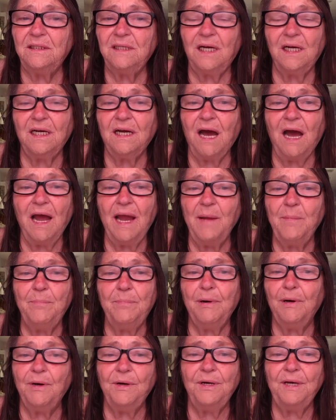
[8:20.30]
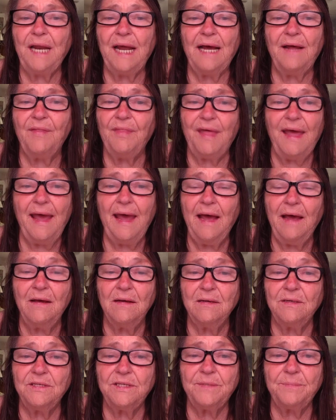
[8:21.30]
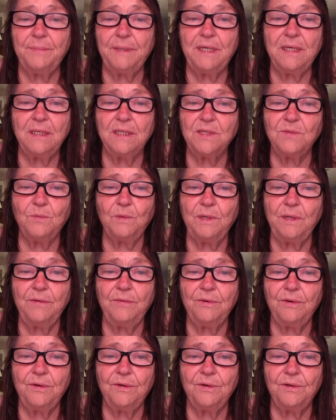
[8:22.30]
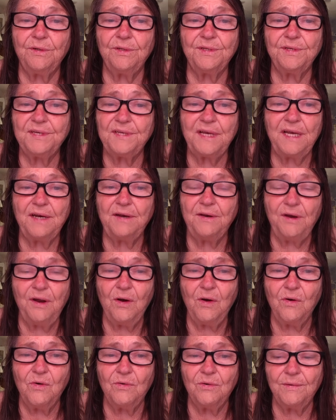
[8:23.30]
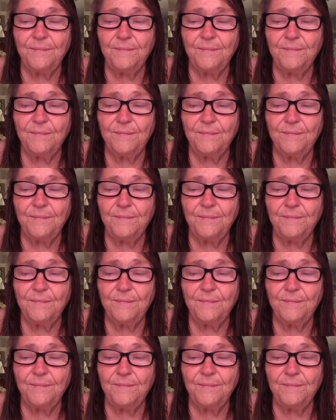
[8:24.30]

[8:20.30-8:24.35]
a guy burned down the house because one of the girls said no.